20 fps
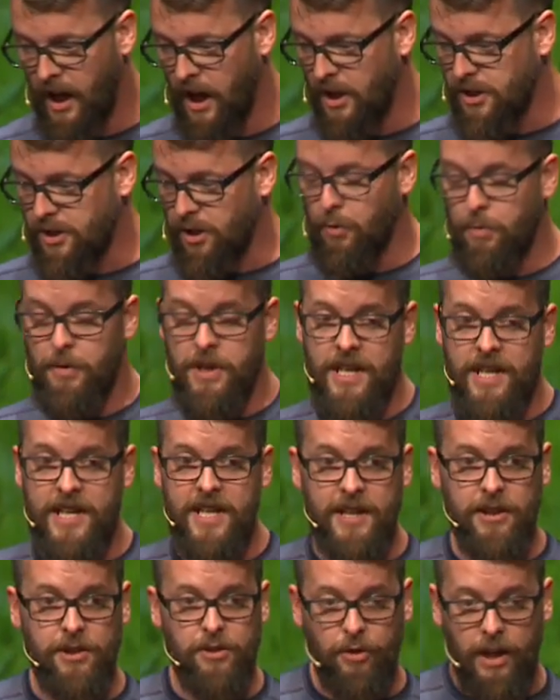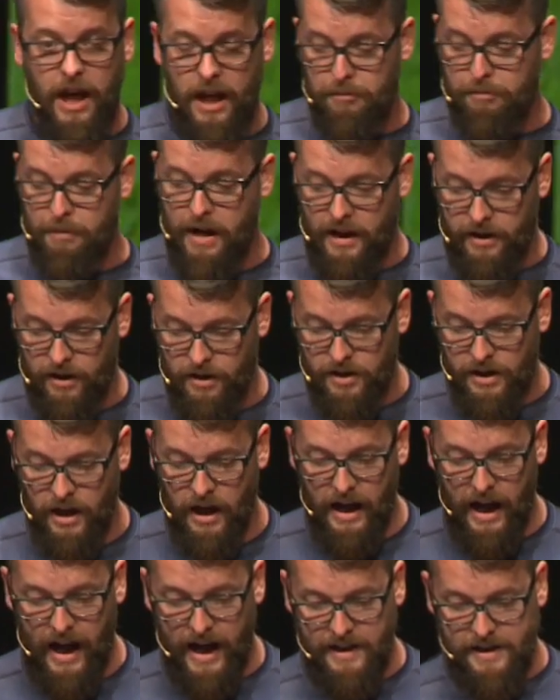So we need to get better
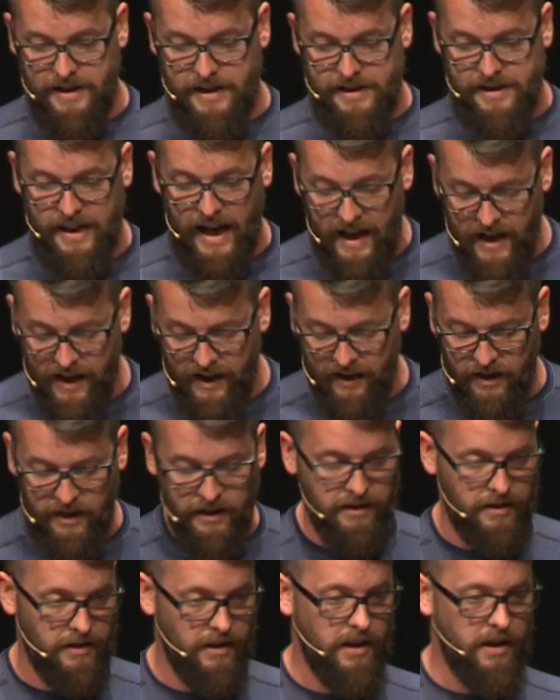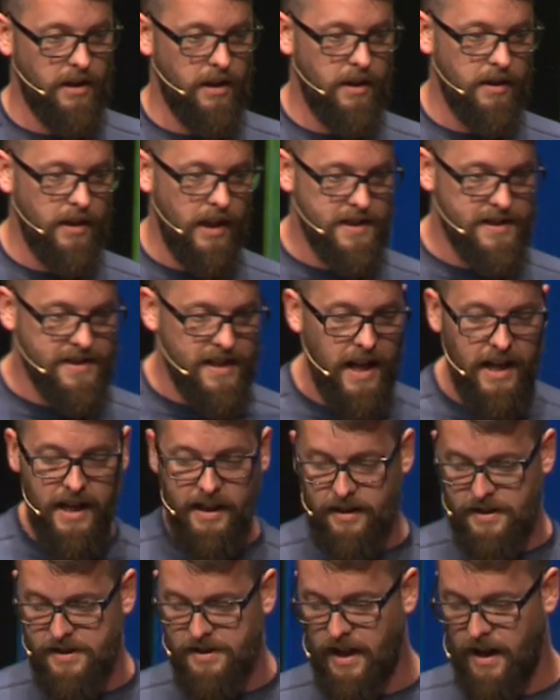at selling, uh, at
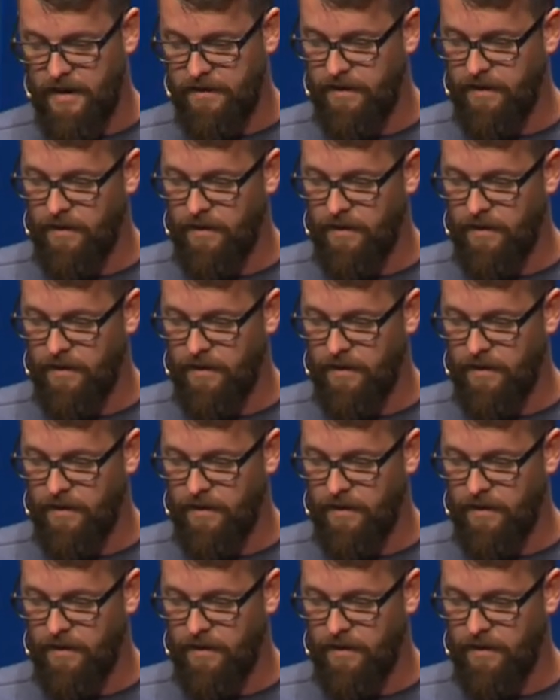selling stuff,